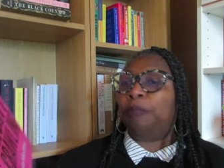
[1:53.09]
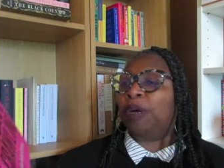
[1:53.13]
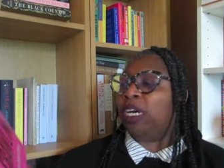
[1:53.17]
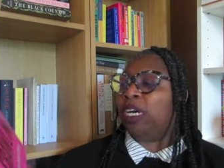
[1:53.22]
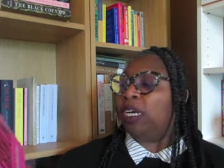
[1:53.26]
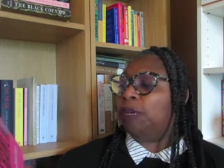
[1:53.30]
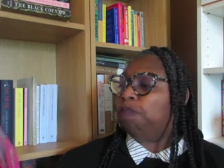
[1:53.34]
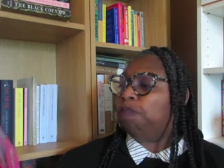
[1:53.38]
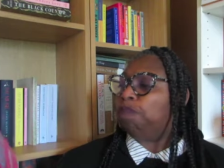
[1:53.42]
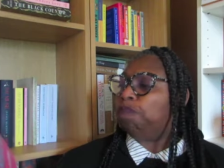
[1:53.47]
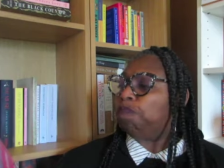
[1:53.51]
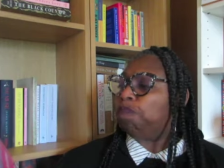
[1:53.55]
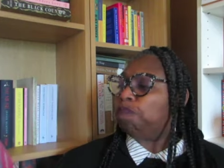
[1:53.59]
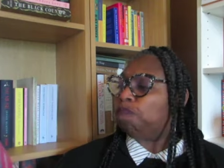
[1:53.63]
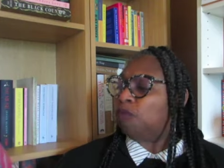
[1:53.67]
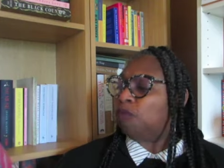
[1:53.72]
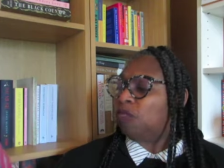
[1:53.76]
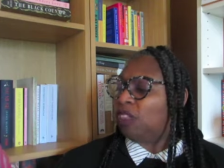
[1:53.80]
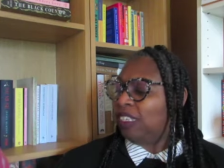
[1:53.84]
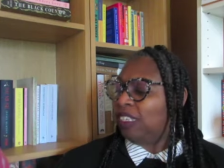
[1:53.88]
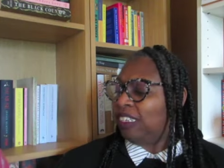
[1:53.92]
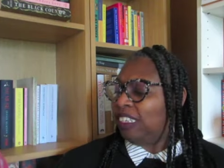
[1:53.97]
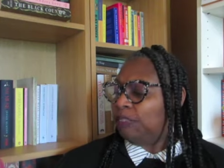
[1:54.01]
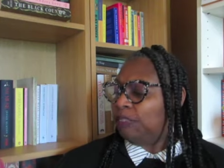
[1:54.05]
But
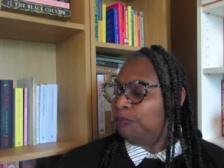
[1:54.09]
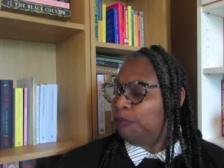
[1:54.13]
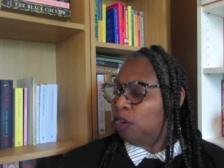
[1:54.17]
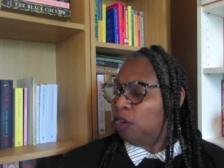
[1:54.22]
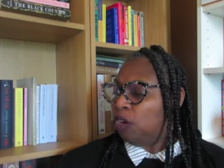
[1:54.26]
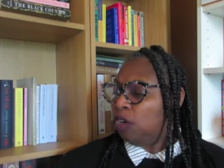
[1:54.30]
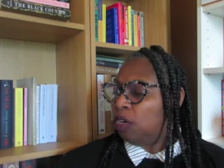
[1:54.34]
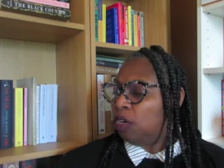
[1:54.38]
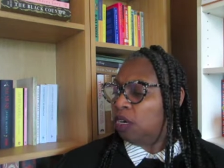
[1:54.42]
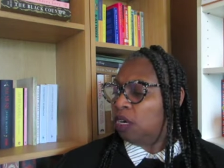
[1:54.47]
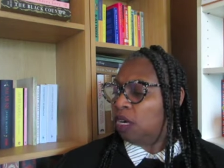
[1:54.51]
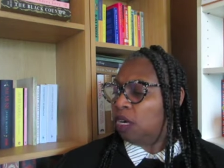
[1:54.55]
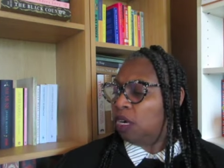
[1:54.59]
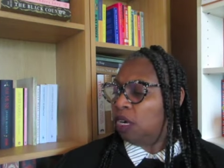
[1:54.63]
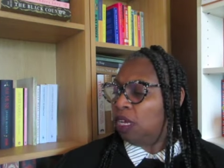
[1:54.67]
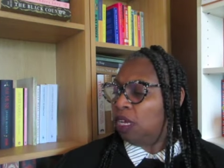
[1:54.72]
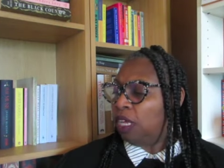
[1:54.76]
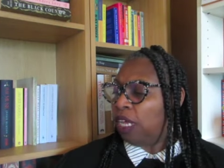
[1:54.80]
this book,